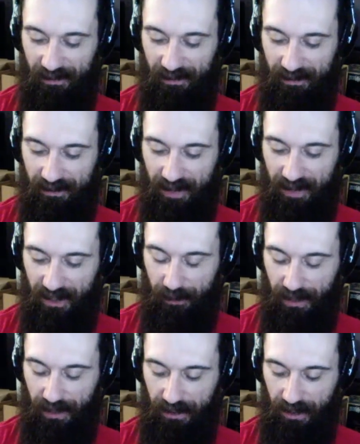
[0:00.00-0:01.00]
Dr. Man is
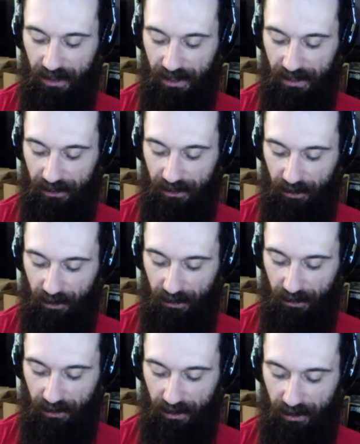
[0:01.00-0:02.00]
checking out the crew, and they
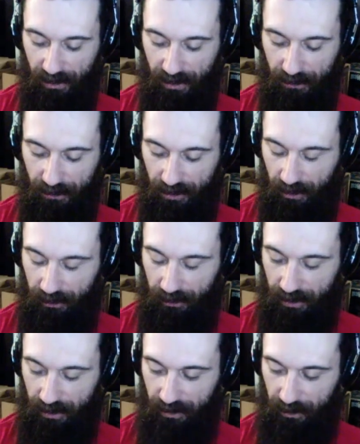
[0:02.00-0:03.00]
all have scurvy.
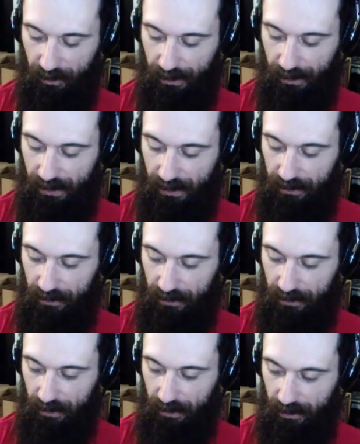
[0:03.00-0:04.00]
No surprise, because
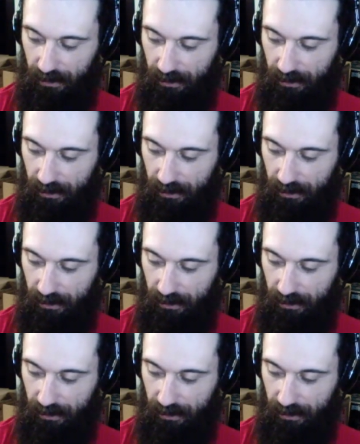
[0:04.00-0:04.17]
they're